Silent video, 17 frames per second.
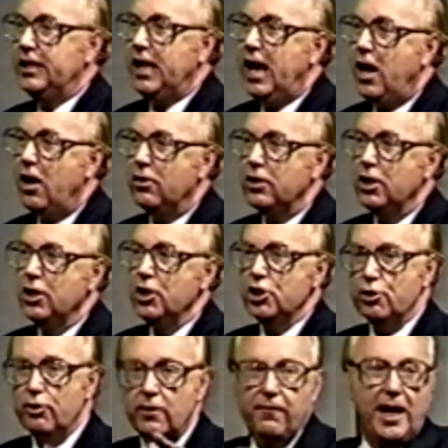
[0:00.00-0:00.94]
out
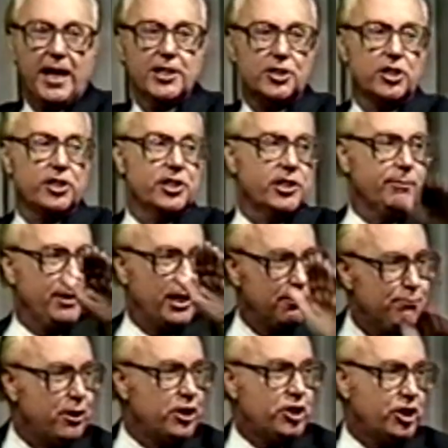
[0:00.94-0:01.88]
to evangelism
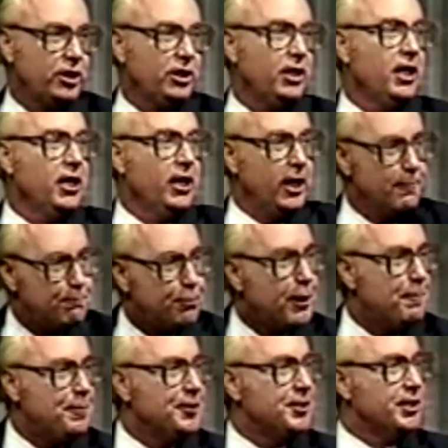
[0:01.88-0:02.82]
and mission and
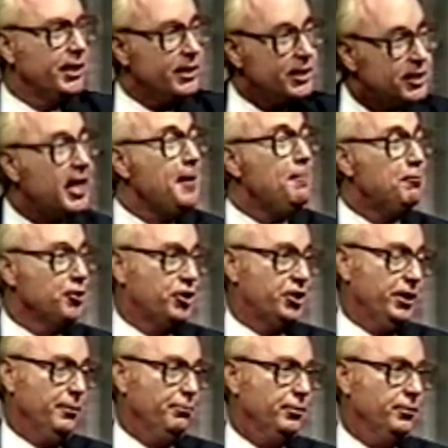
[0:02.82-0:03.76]
purpose and discipleship.